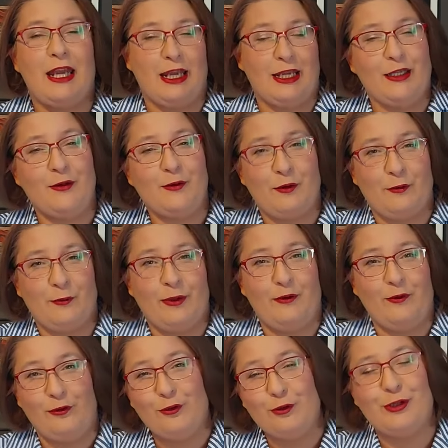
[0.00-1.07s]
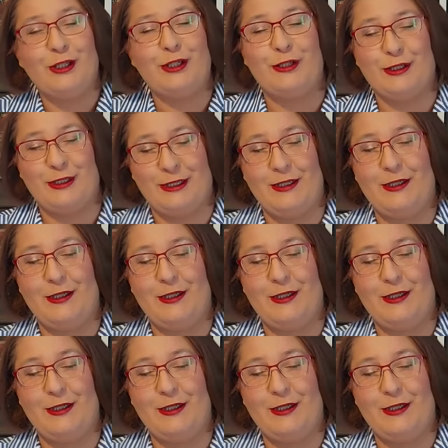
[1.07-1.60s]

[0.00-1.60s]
any of my future in